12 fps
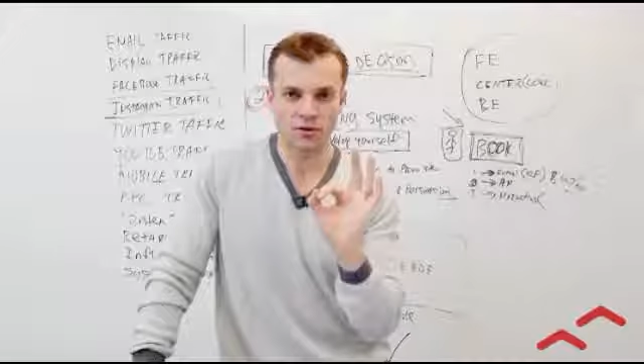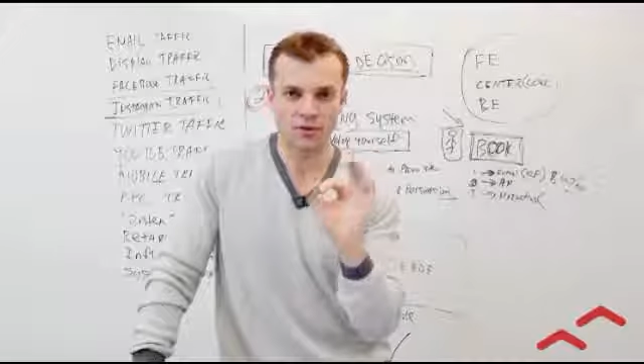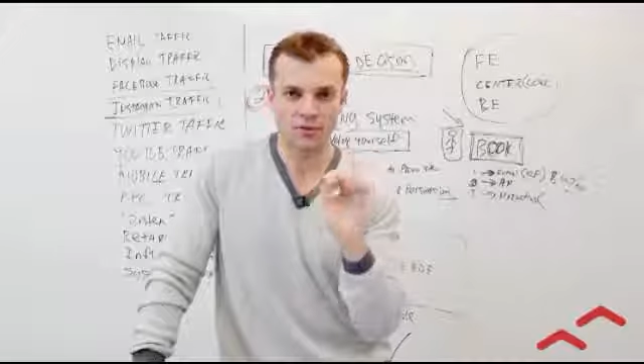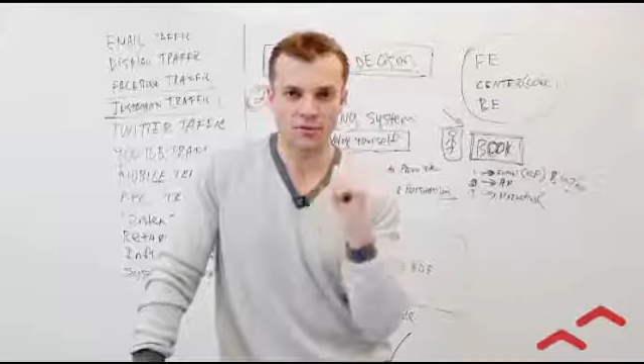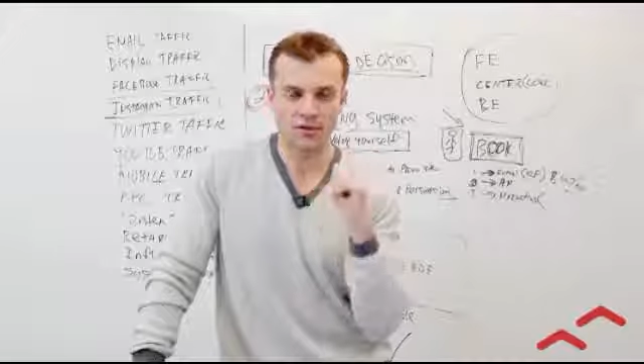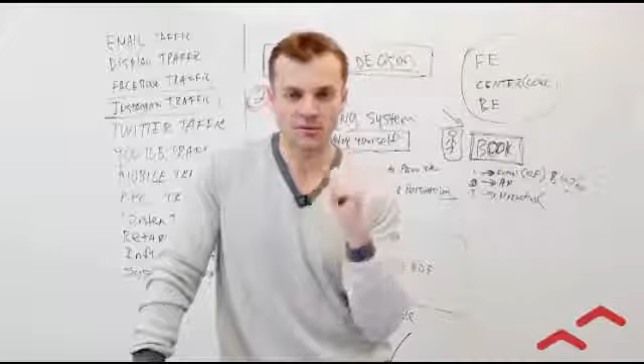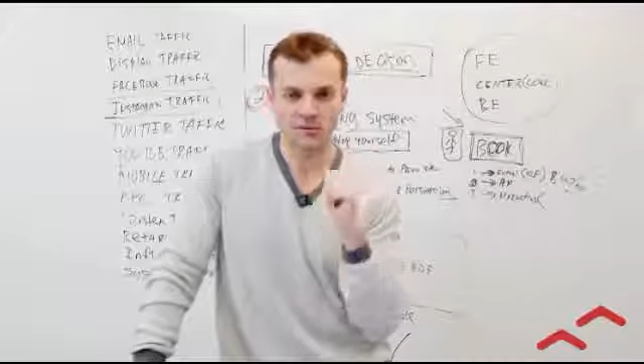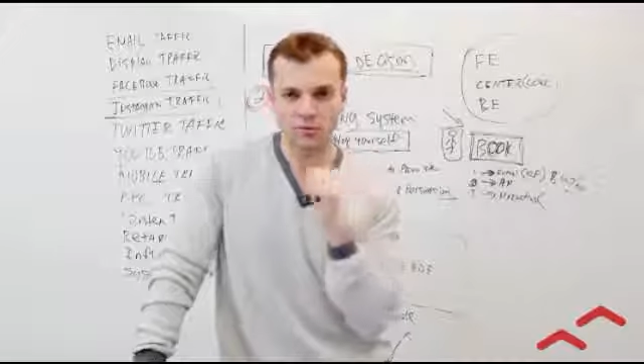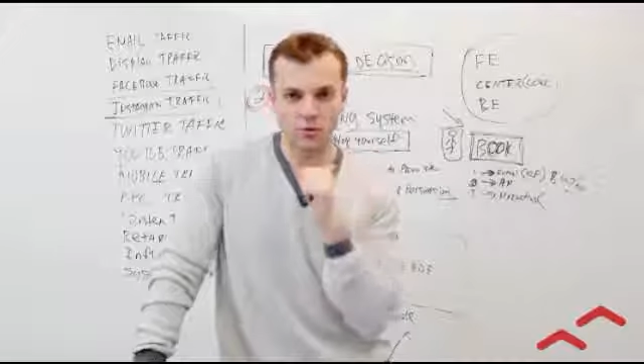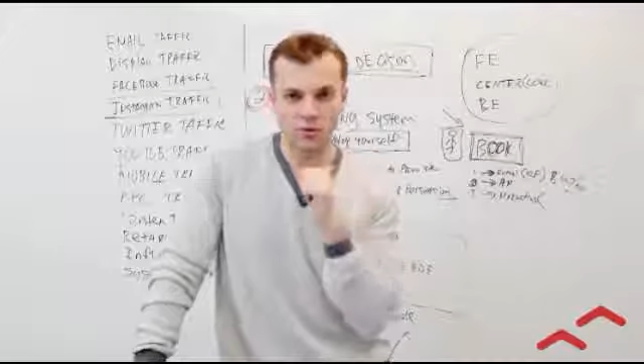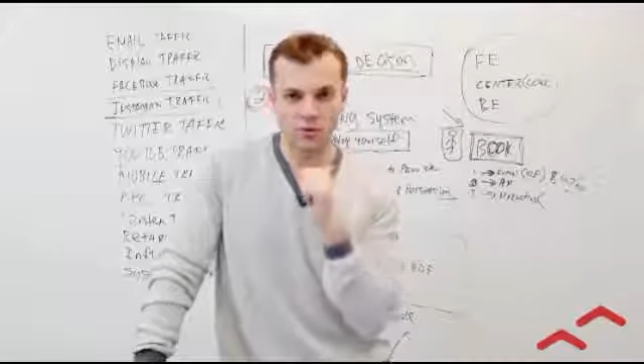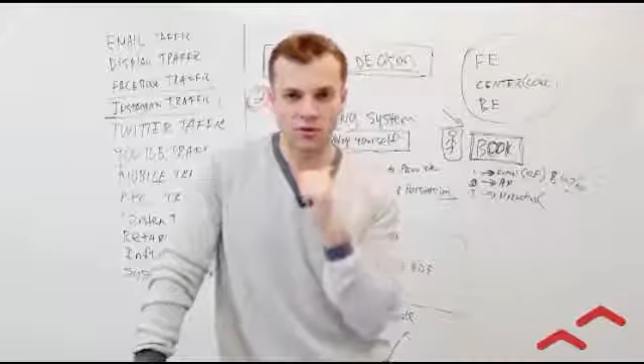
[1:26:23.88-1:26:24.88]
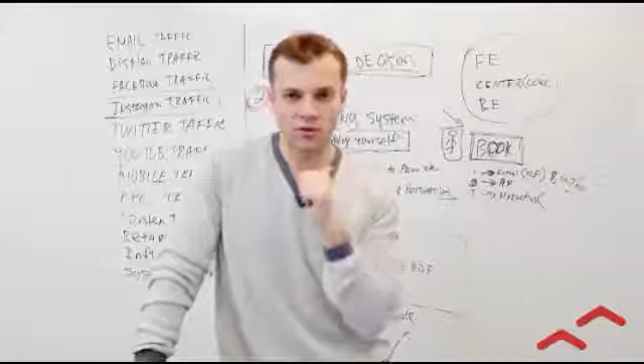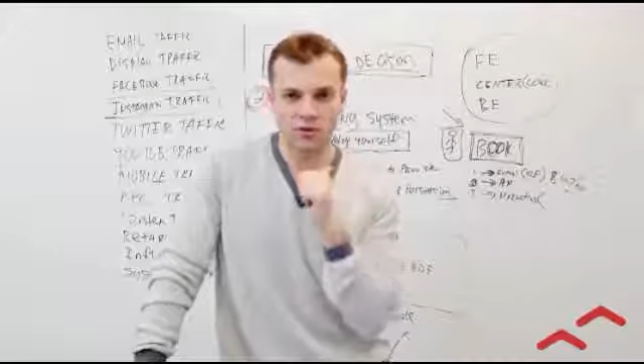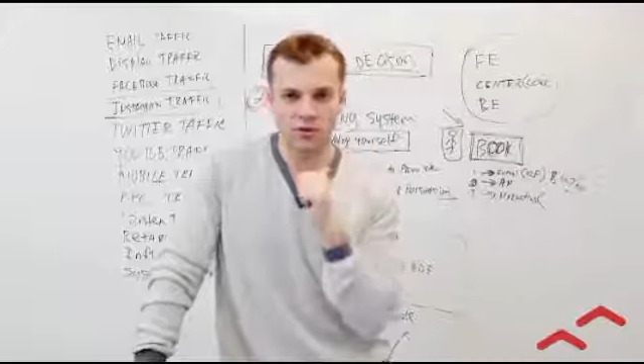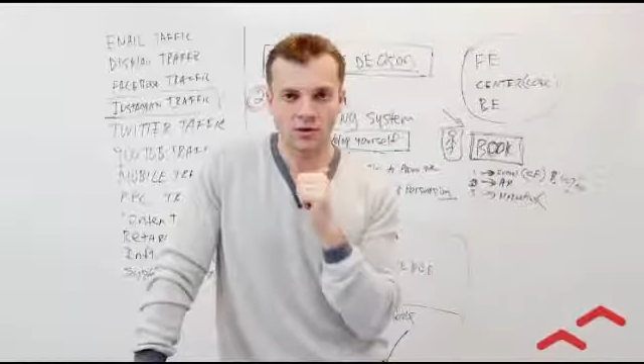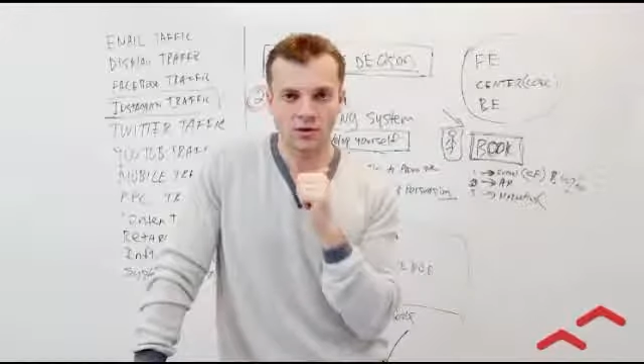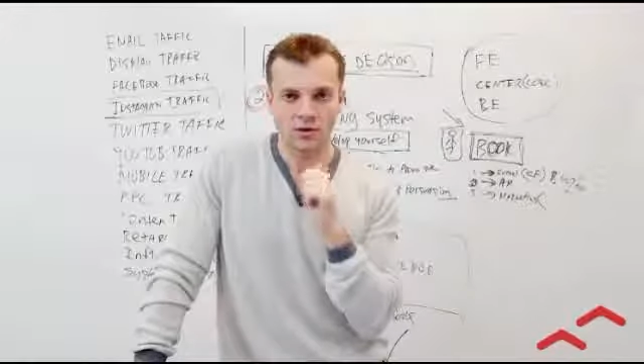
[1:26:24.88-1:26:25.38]
in making it work.
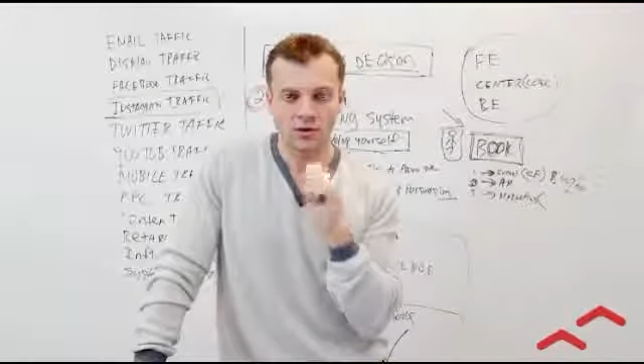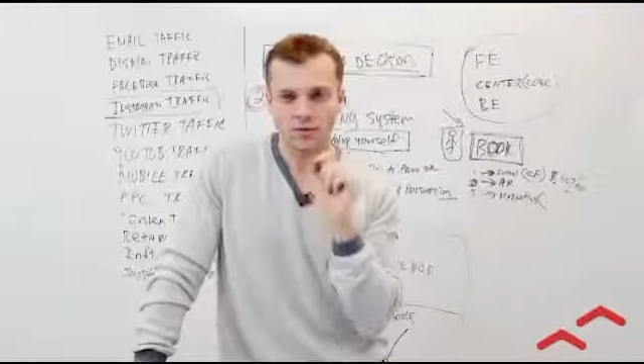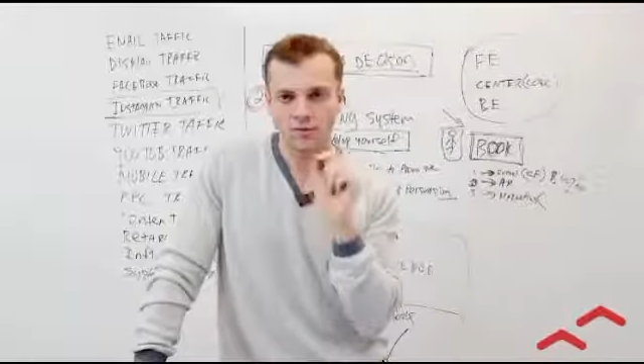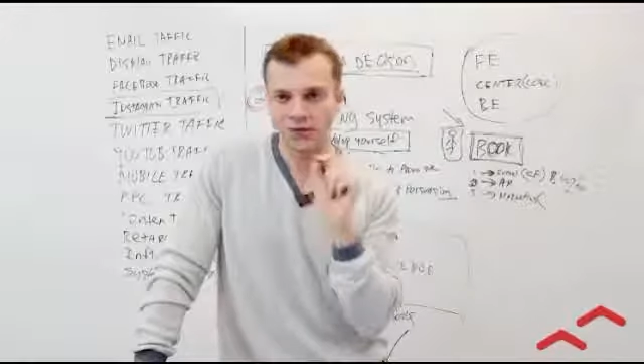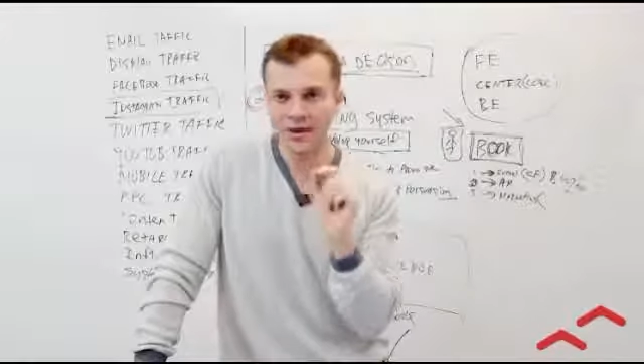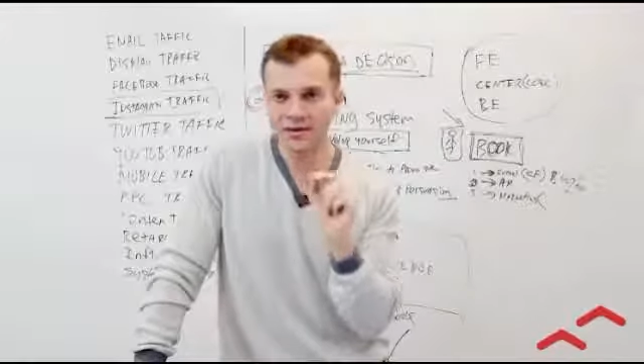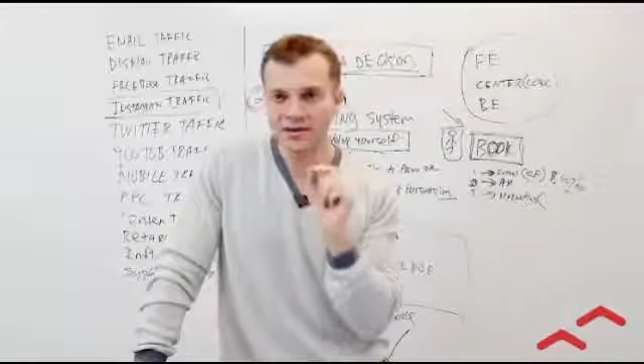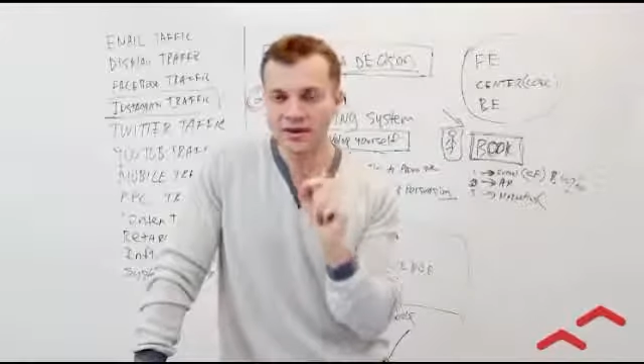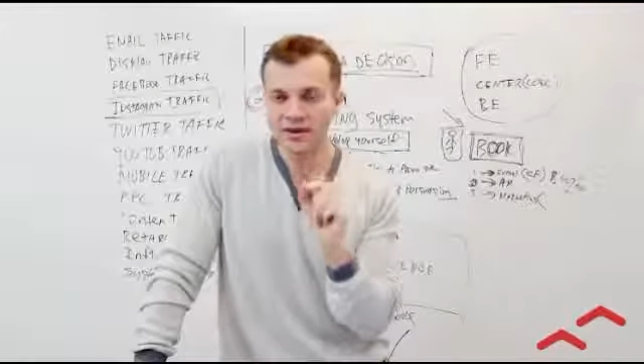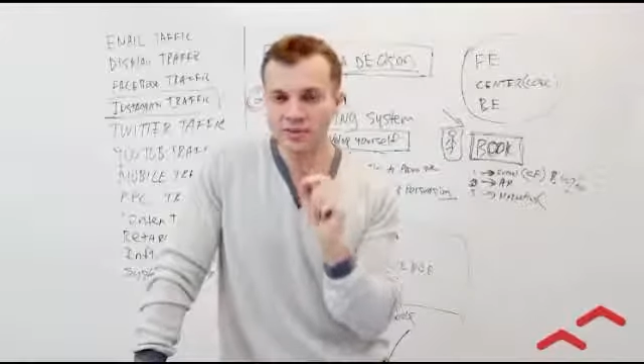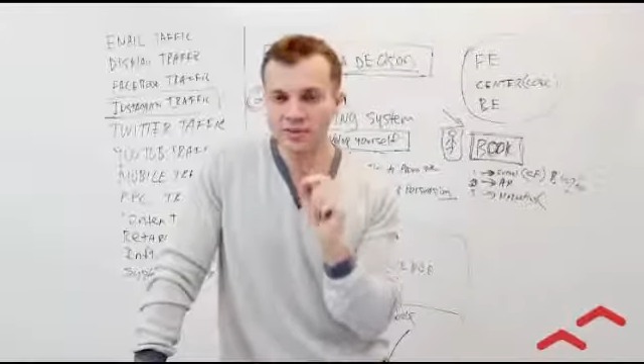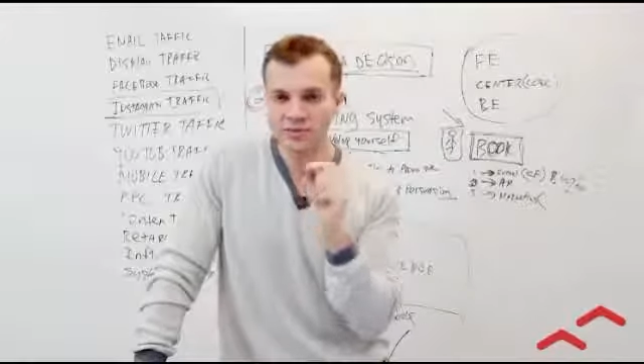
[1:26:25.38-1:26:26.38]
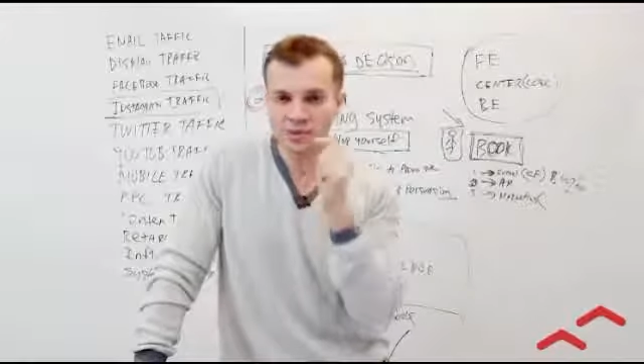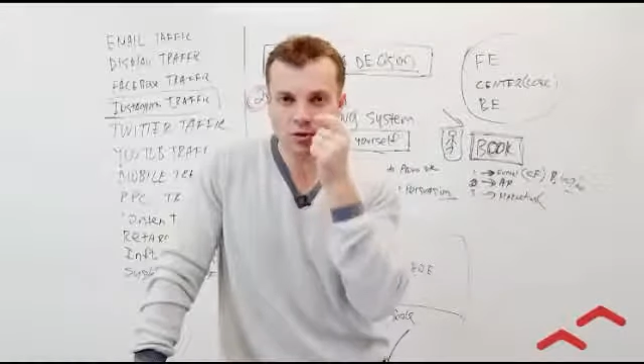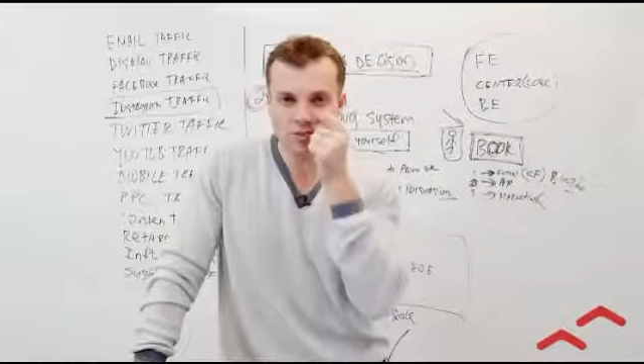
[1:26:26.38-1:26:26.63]
If you're 99%